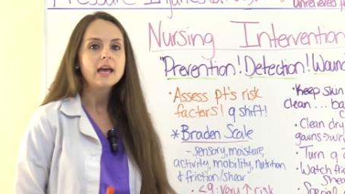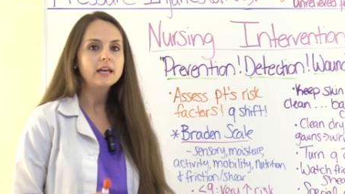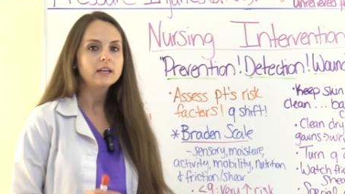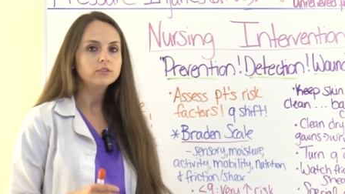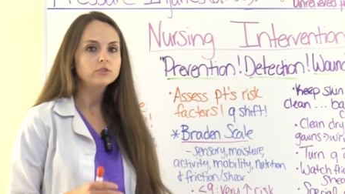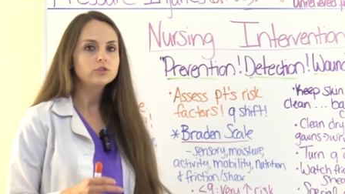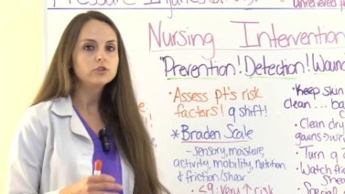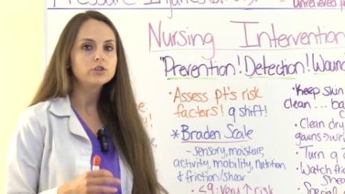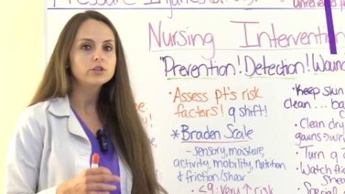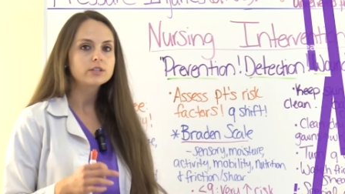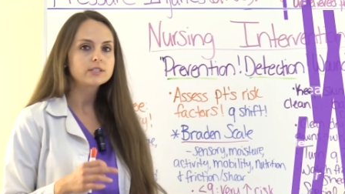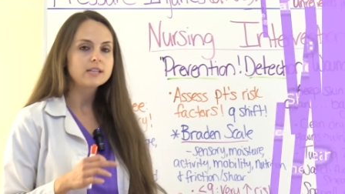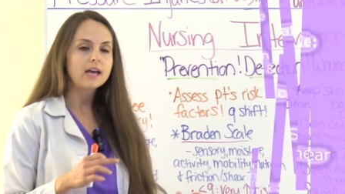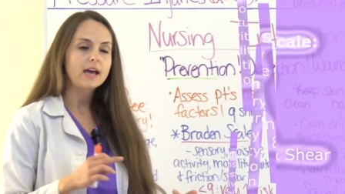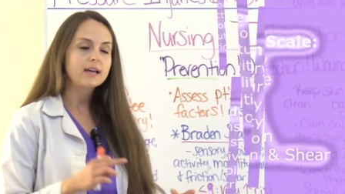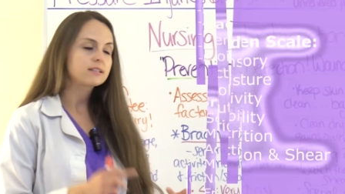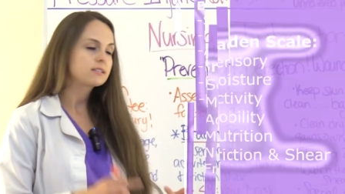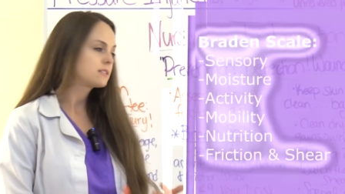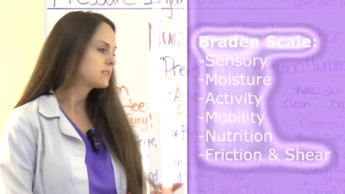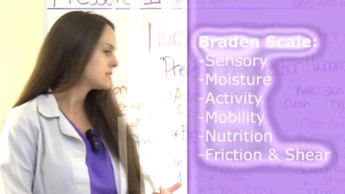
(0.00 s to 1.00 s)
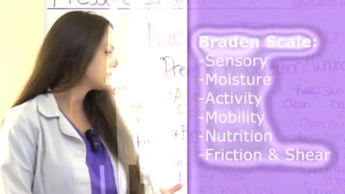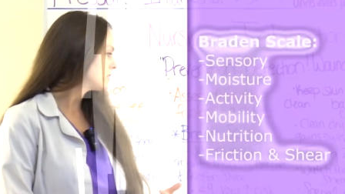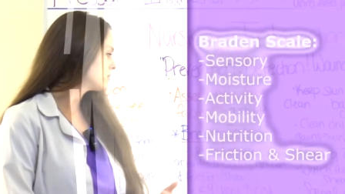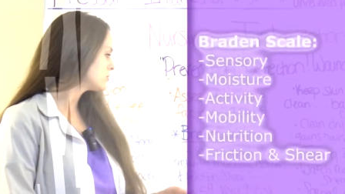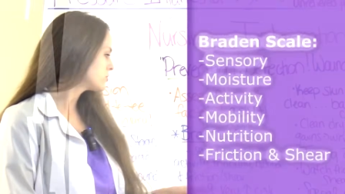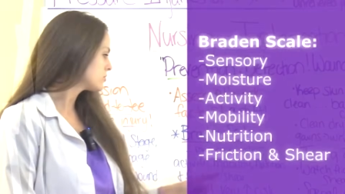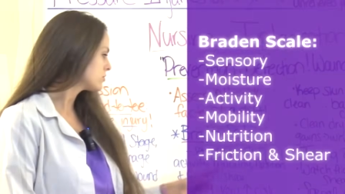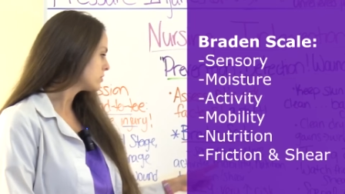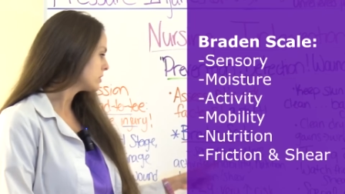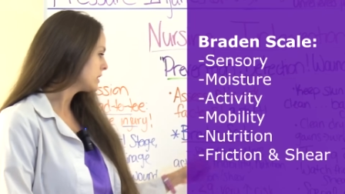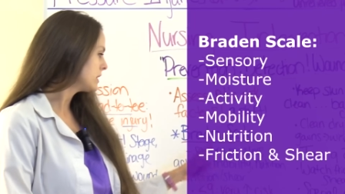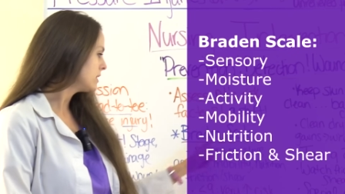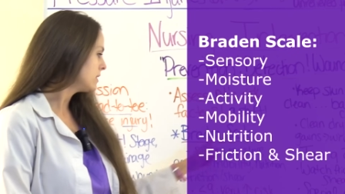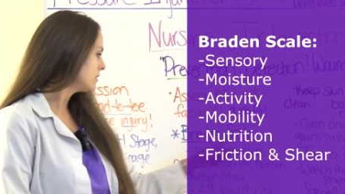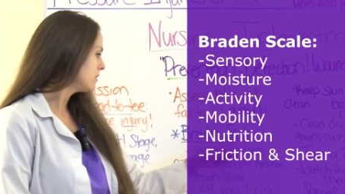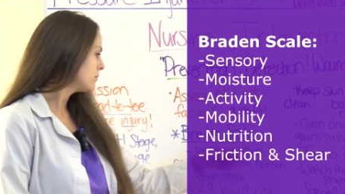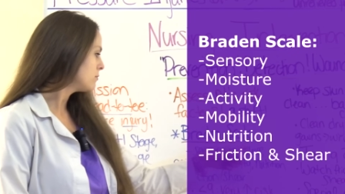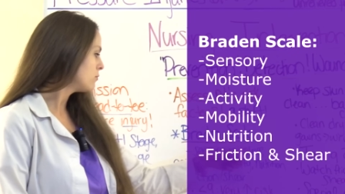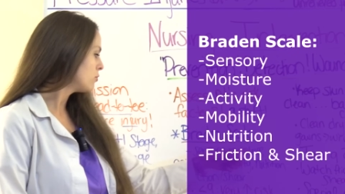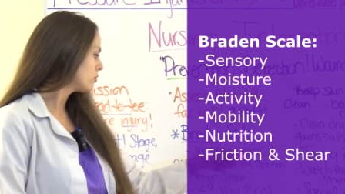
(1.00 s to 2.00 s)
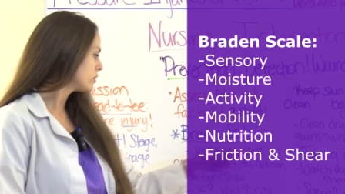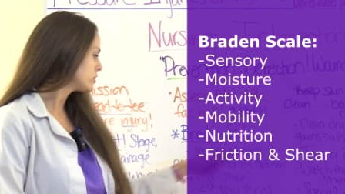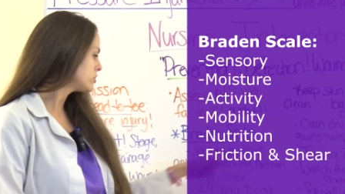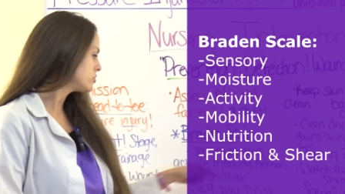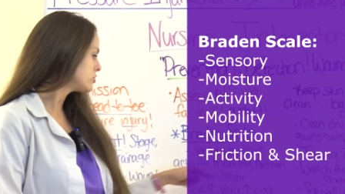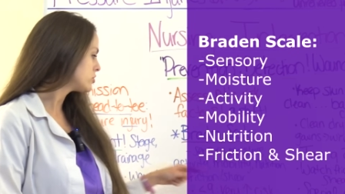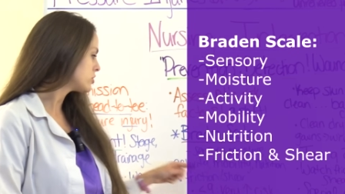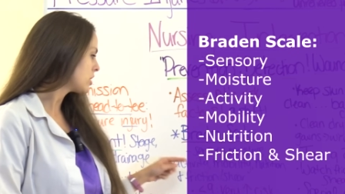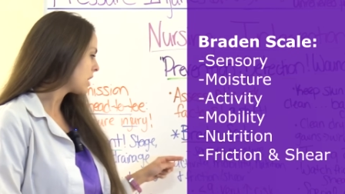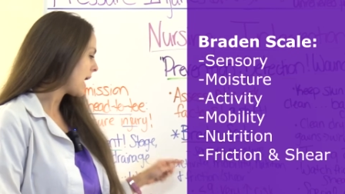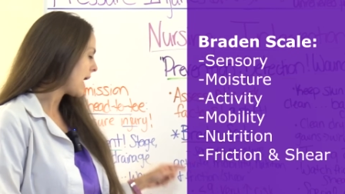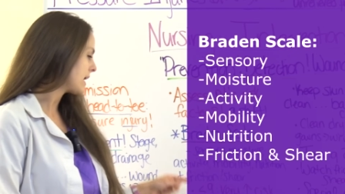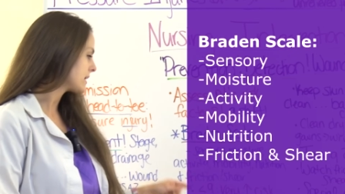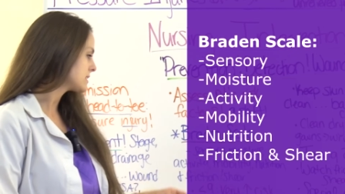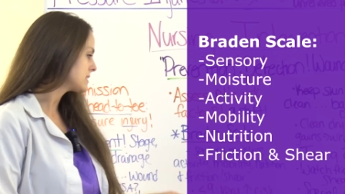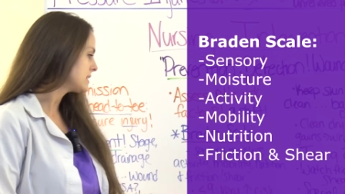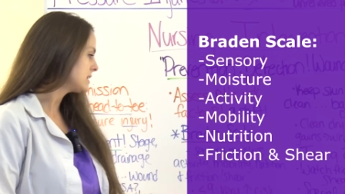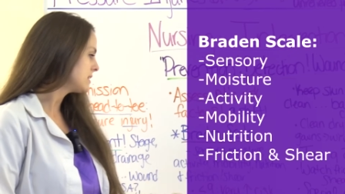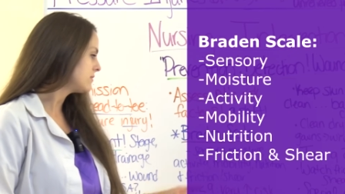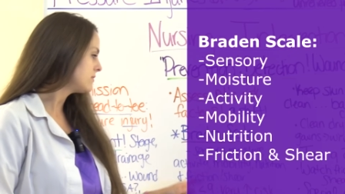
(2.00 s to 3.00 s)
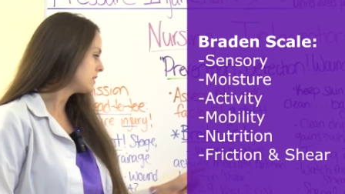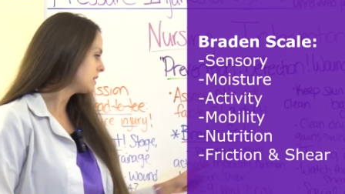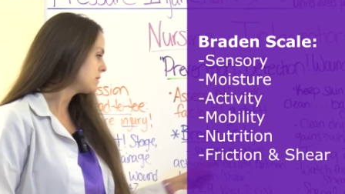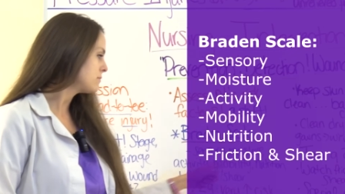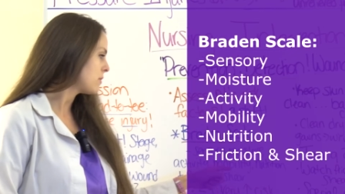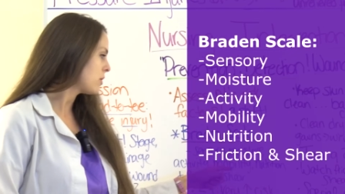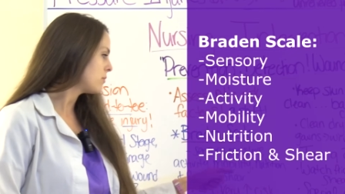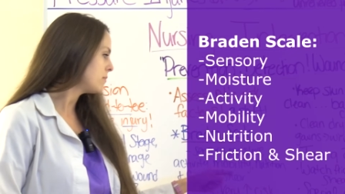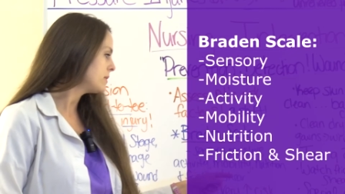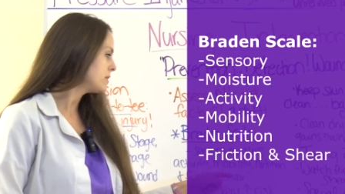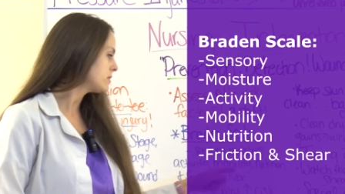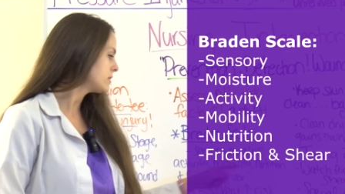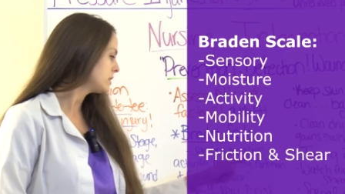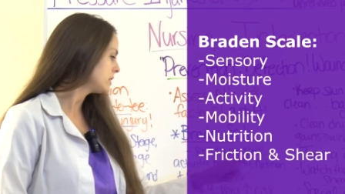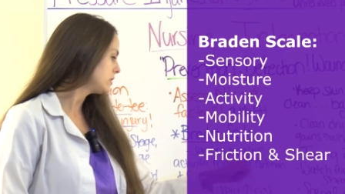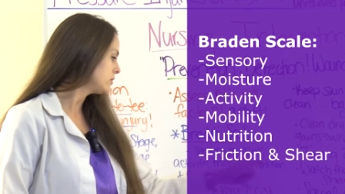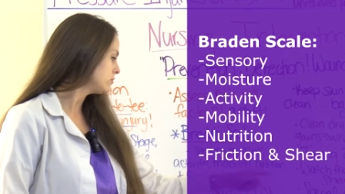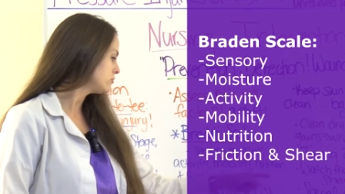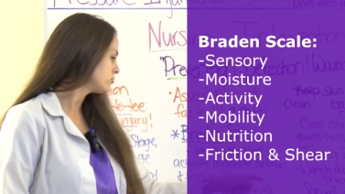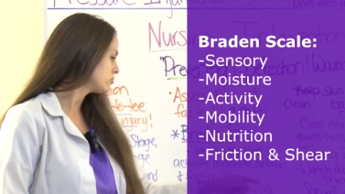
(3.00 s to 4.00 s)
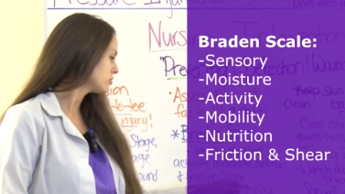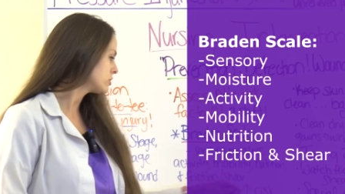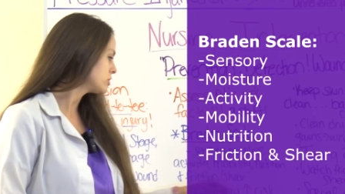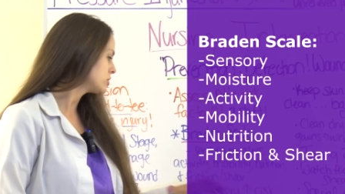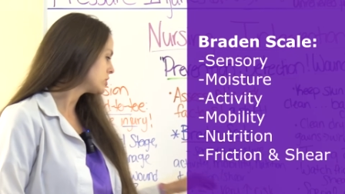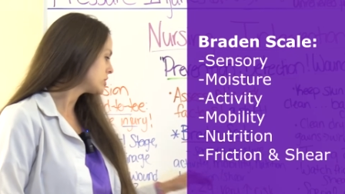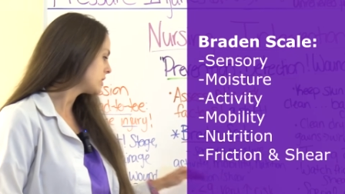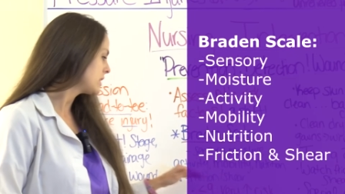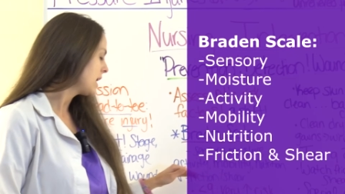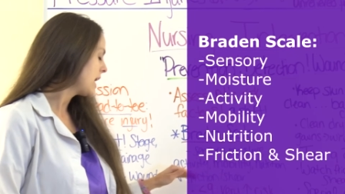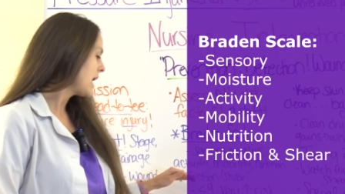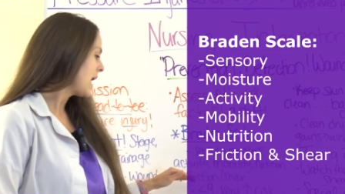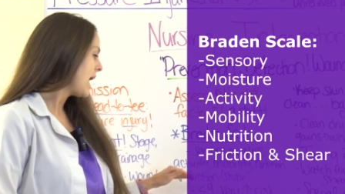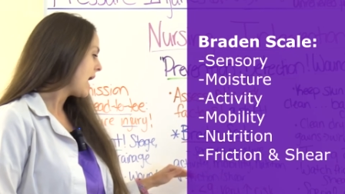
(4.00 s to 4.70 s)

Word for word: It looks at sensory, moisture, activity, mobility, nutrition,